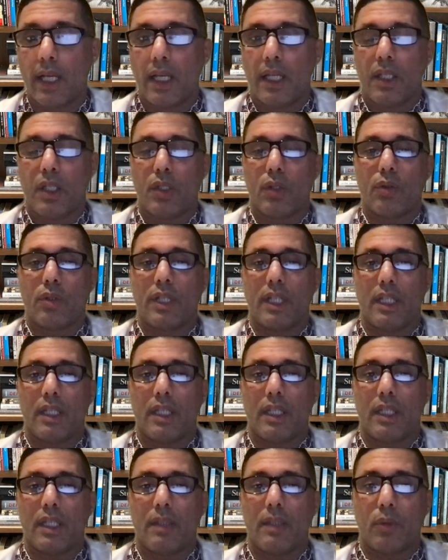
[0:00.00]
you know, killing
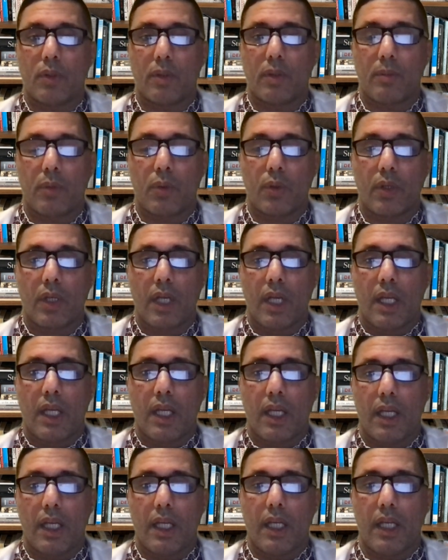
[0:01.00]
more and more
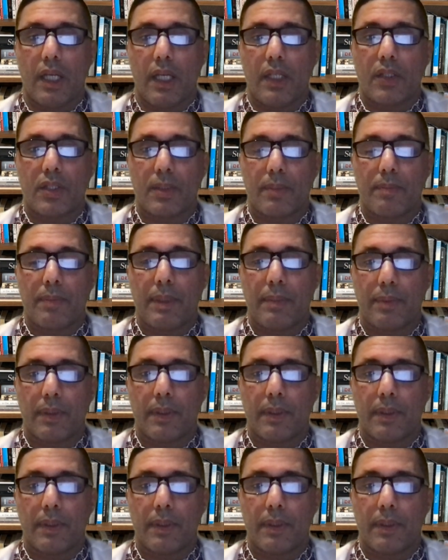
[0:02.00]
Uh, innocent people.